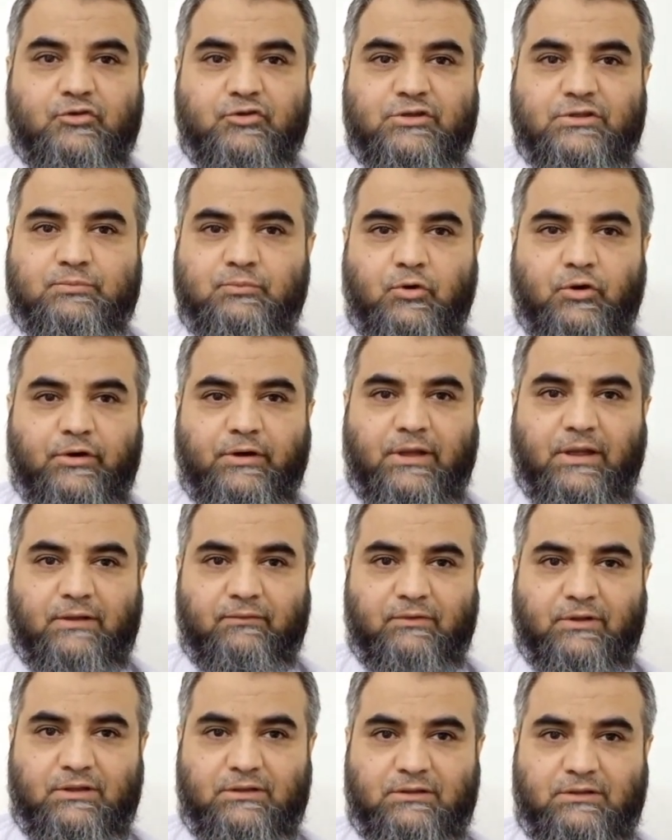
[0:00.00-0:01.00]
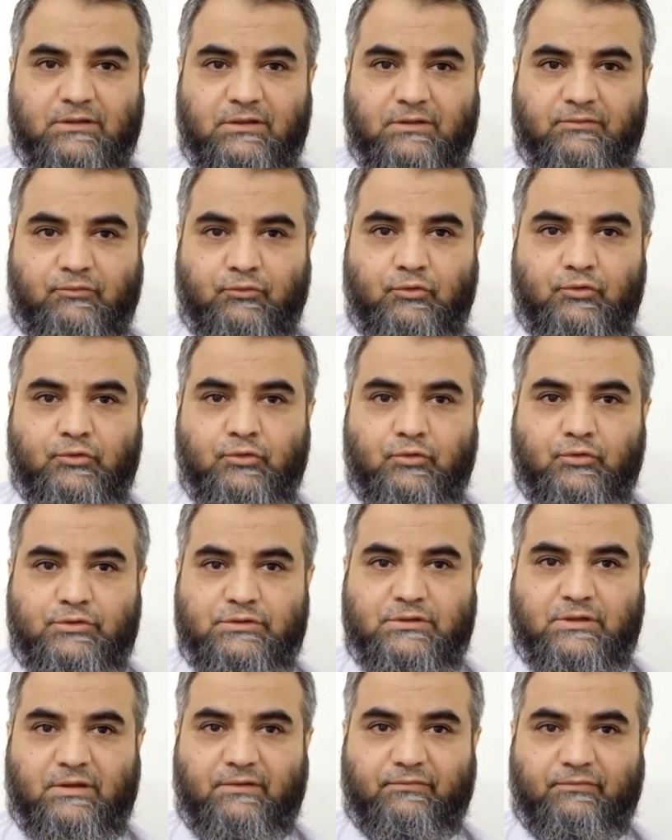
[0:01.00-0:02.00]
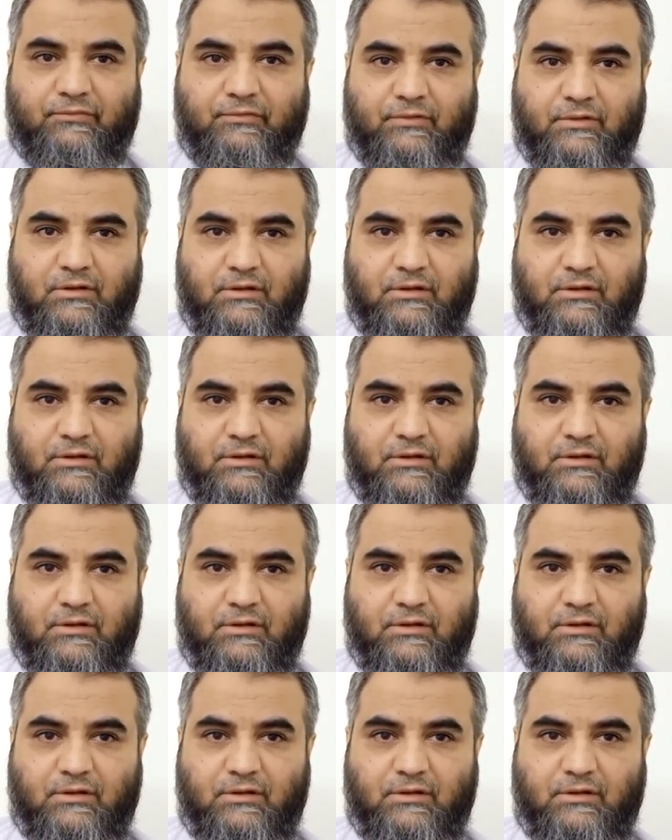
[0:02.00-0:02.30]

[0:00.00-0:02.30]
responding with the full dose of